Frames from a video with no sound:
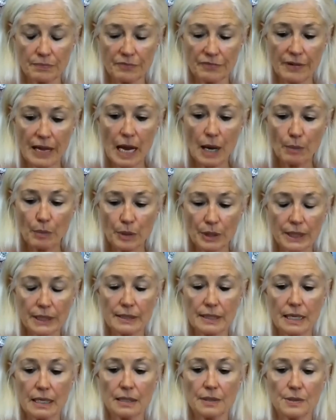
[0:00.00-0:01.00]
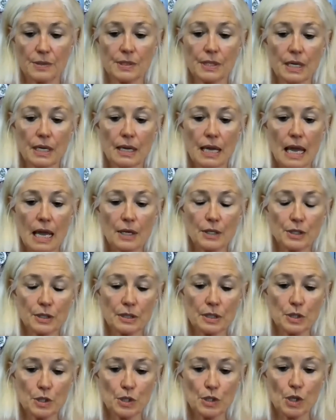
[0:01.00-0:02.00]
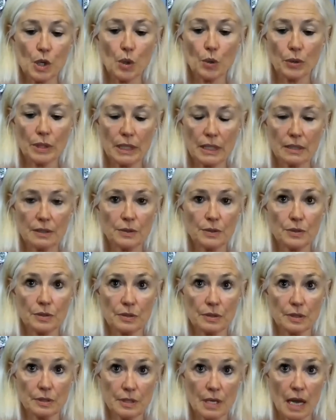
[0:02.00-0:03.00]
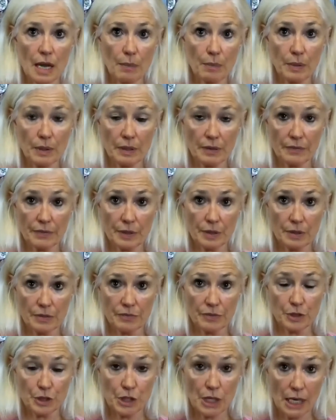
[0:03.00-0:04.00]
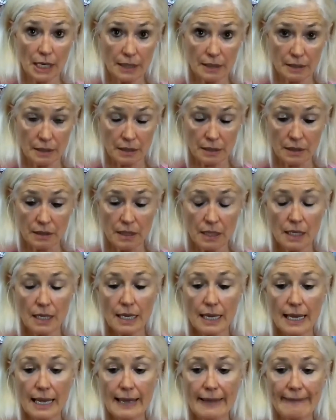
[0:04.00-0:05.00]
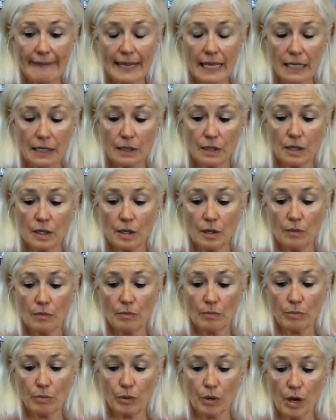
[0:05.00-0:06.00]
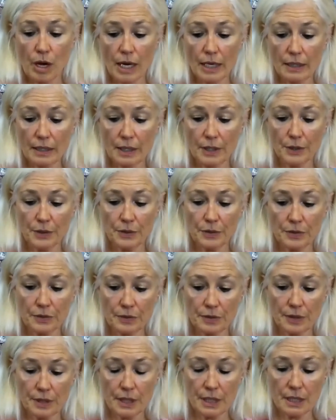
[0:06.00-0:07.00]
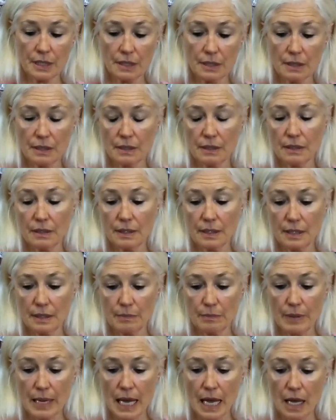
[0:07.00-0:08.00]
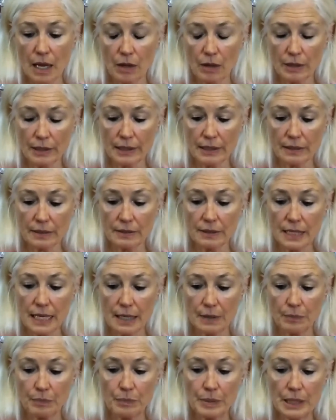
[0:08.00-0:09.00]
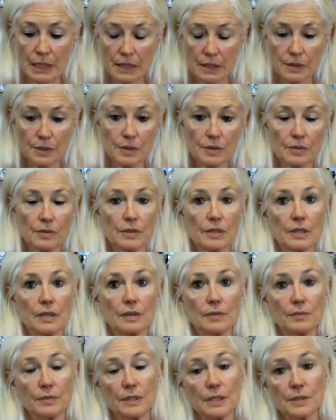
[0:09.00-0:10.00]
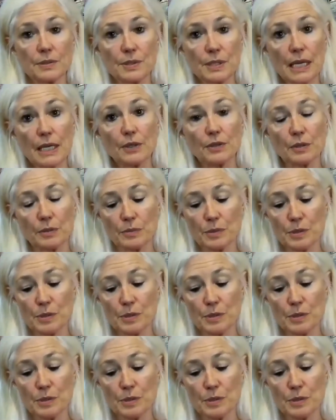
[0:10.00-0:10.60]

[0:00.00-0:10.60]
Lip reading: fabric that is actually sewn into the top of the vagina and then brought under the bowel and pinned to the sacrum,